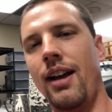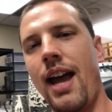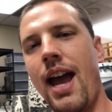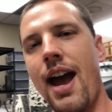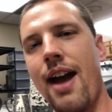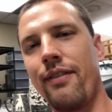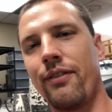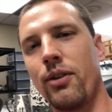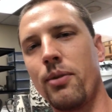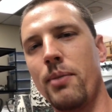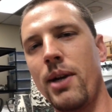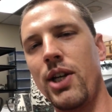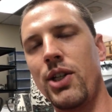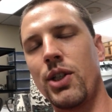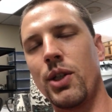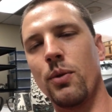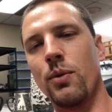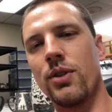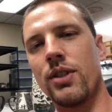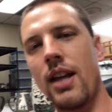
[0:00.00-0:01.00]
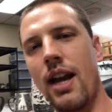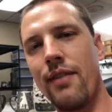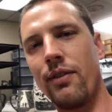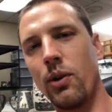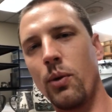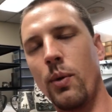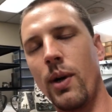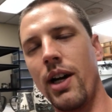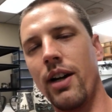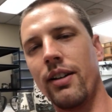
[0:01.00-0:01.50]
affirmation was
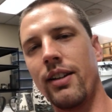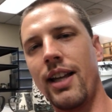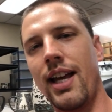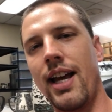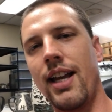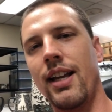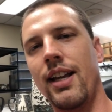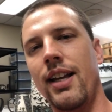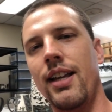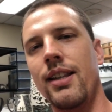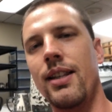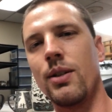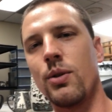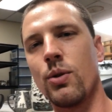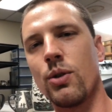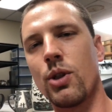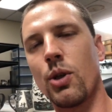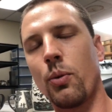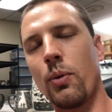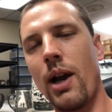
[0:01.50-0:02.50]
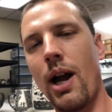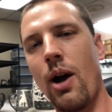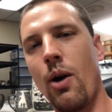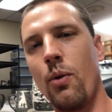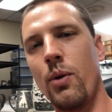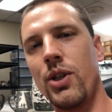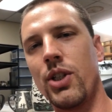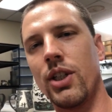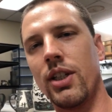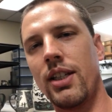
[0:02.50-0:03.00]
everywhere that this was the route
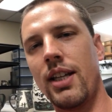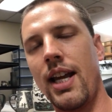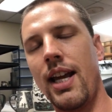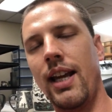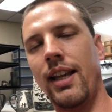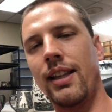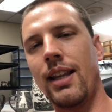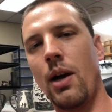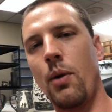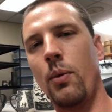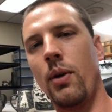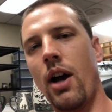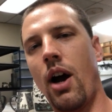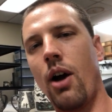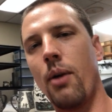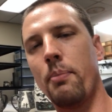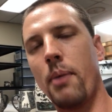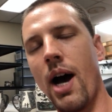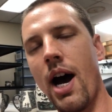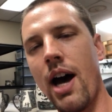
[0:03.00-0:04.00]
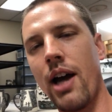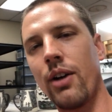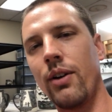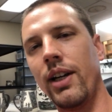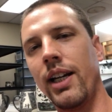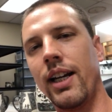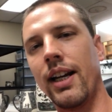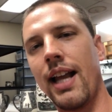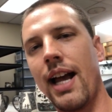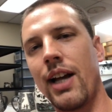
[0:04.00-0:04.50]
we should take, that our
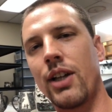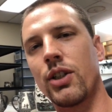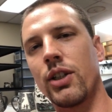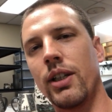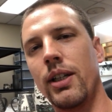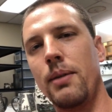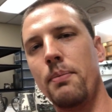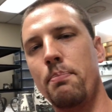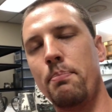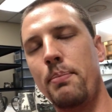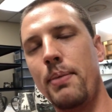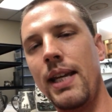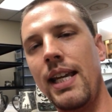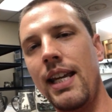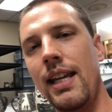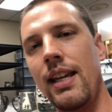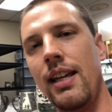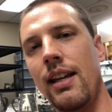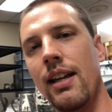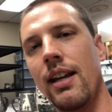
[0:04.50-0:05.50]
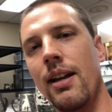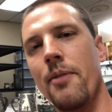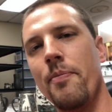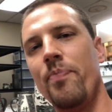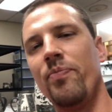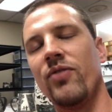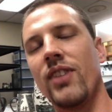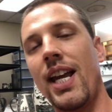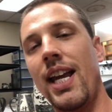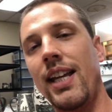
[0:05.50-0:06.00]
pottery could actually be
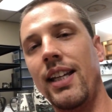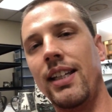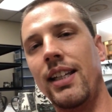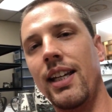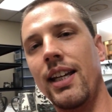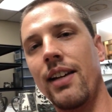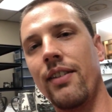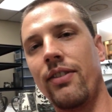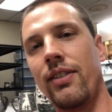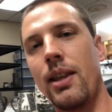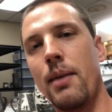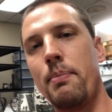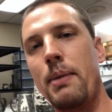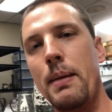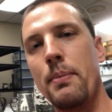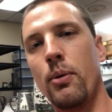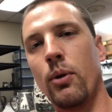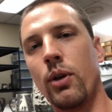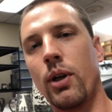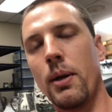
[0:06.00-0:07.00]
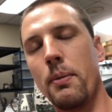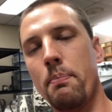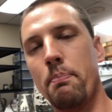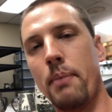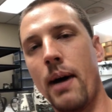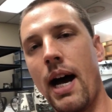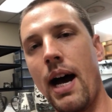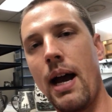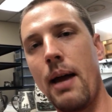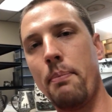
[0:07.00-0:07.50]
a gift, that people could
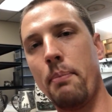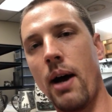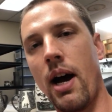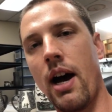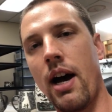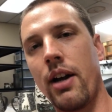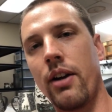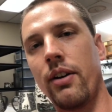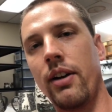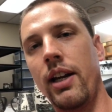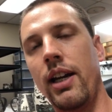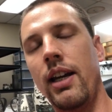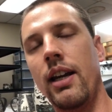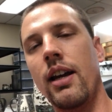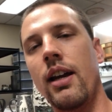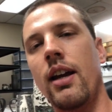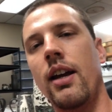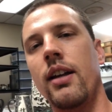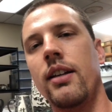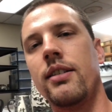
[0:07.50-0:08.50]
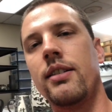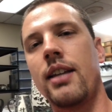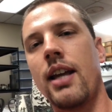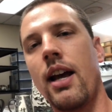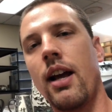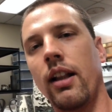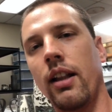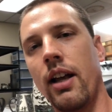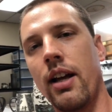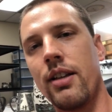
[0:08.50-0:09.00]
buy pottery,
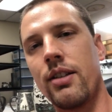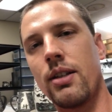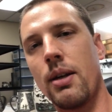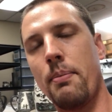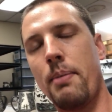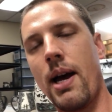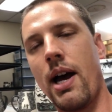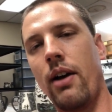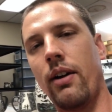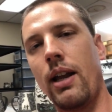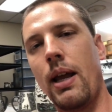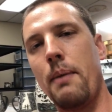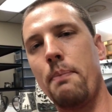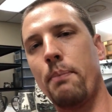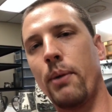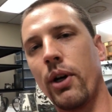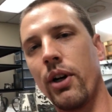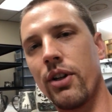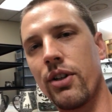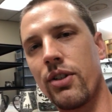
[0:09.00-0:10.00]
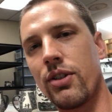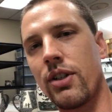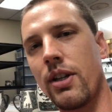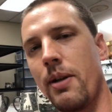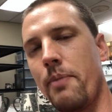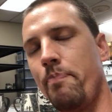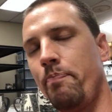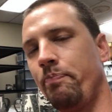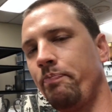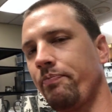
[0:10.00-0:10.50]
tell us about a
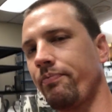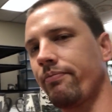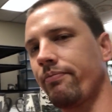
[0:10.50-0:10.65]
person,